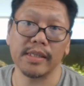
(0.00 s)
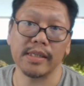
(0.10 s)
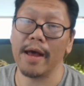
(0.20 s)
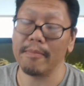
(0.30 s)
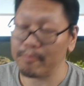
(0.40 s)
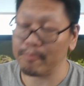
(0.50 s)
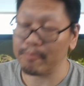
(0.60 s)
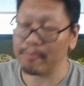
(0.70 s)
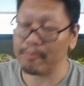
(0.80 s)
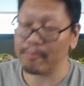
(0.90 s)
that,
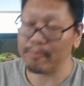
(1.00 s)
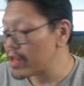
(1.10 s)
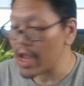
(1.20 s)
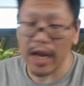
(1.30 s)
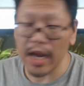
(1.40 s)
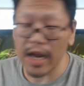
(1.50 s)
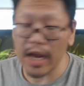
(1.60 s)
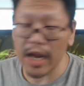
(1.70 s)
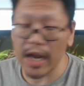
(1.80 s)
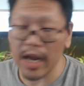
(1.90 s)
and I just
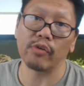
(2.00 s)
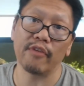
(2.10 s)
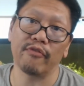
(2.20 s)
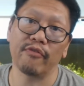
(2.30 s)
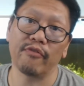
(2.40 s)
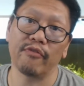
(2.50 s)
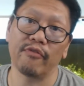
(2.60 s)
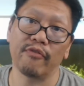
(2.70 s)
went with dry fruits.